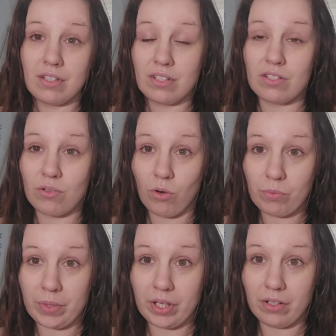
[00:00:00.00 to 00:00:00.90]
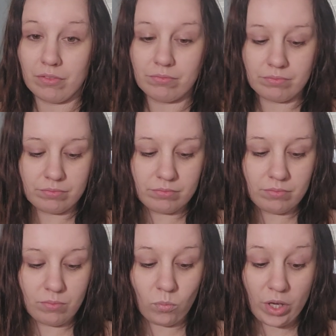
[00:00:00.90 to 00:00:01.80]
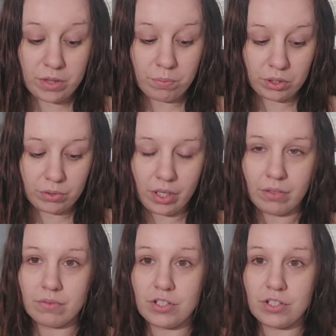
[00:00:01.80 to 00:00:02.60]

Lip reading: Scorpio with Pluto